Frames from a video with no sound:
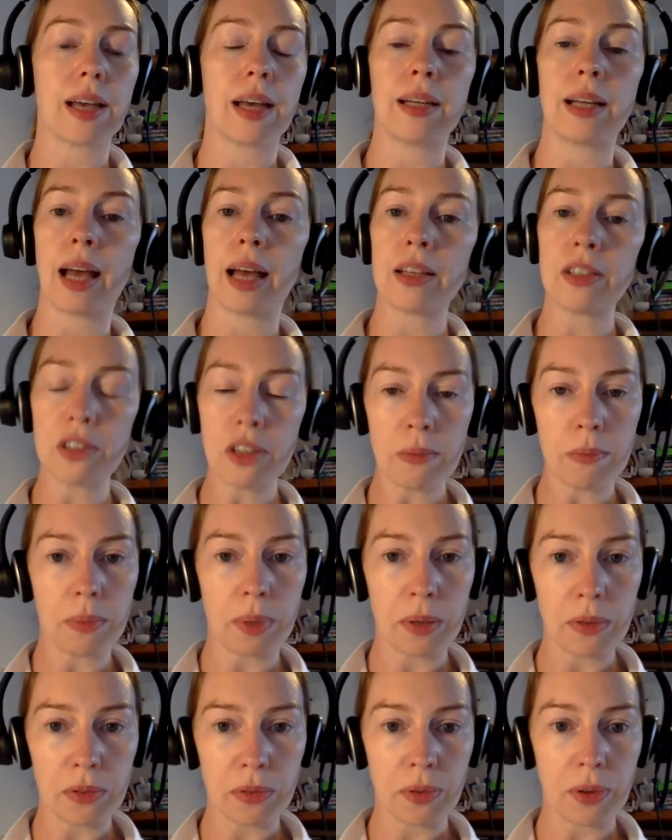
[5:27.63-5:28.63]
And as you
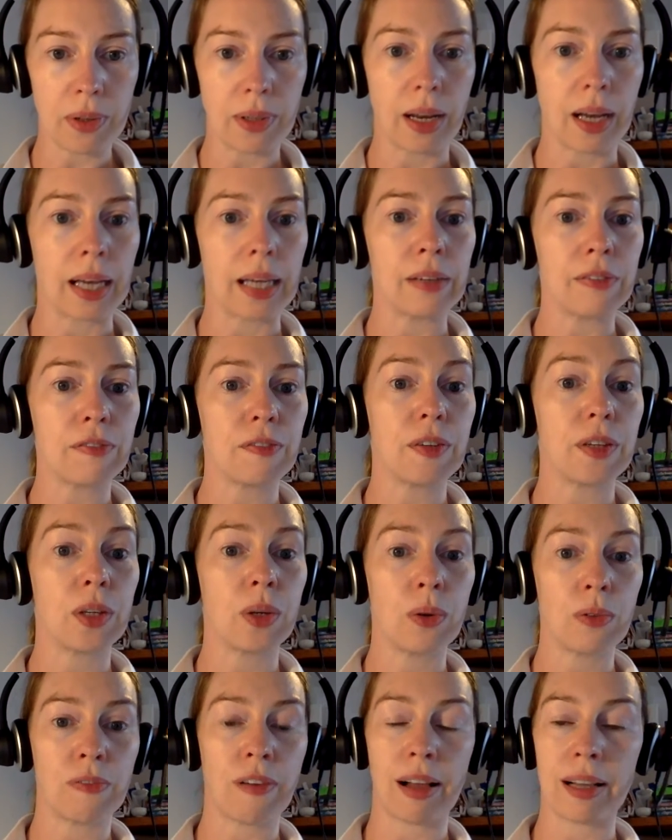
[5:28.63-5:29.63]
move through life,
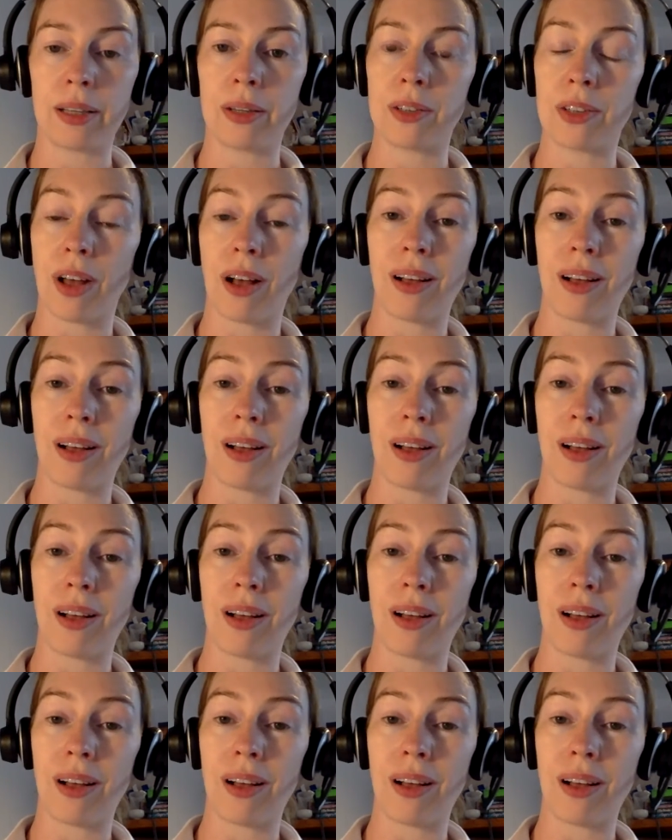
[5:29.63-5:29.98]
your values